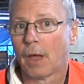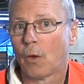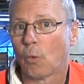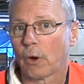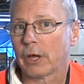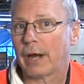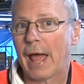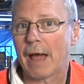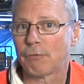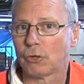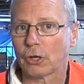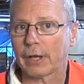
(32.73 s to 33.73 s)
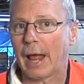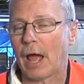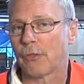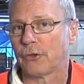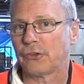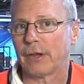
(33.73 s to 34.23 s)
We're going to have a look at
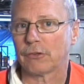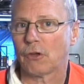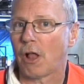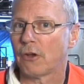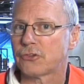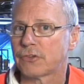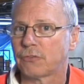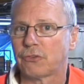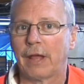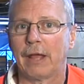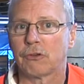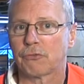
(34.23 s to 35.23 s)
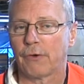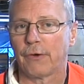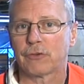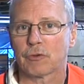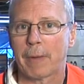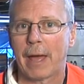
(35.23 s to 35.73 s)
how the technologies have changed very
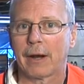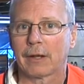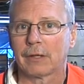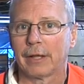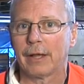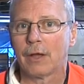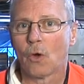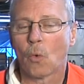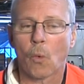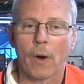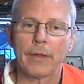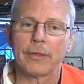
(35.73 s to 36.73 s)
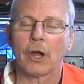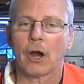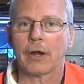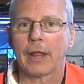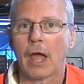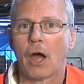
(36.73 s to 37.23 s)
dramatically, where they are
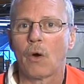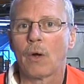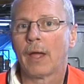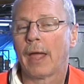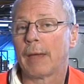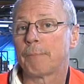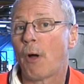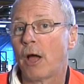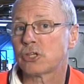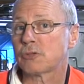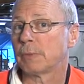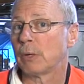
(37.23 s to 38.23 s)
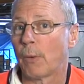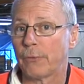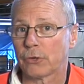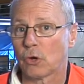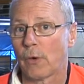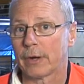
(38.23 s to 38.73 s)
now, and possibly what
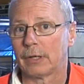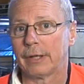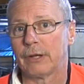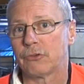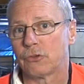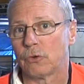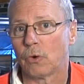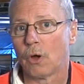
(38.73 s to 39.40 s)
they're going to lead to.